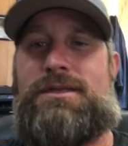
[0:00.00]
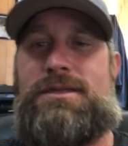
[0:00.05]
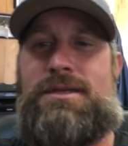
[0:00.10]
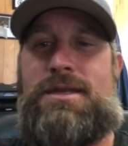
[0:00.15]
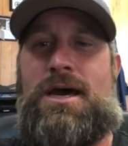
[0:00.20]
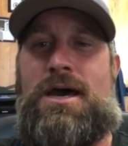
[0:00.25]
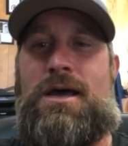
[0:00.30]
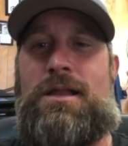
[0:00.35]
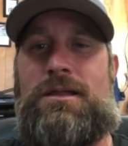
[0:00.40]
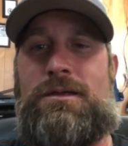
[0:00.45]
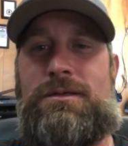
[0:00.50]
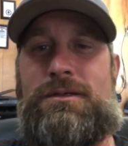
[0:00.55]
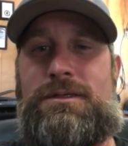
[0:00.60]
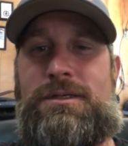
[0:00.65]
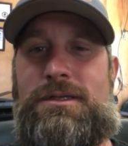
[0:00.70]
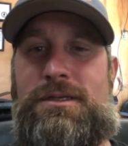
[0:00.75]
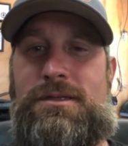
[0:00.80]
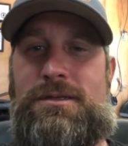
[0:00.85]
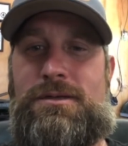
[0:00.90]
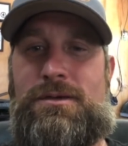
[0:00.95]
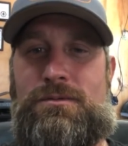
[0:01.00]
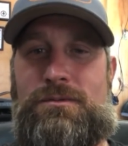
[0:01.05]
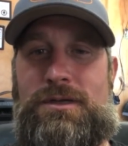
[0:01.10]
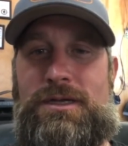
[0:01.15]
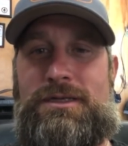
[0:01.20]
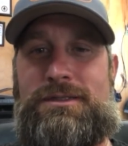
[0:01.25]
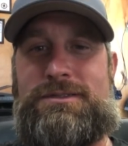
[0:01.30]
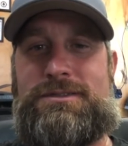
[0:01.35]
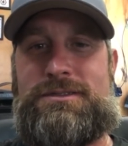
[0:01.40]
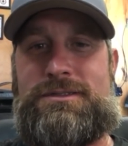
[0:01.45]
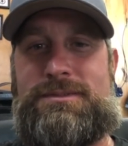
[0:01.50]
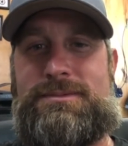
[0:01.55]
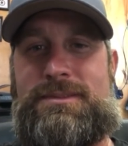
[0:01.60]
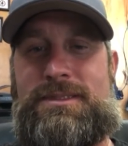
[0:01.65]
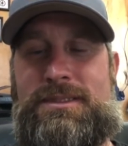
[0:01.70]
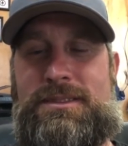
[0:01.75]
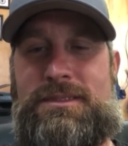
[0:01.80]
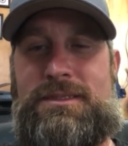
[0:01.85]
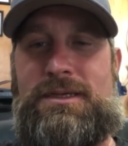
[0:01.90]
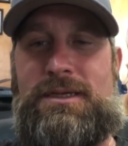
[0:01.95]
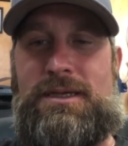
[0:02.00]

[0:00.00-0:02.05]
$1 into the donations, man.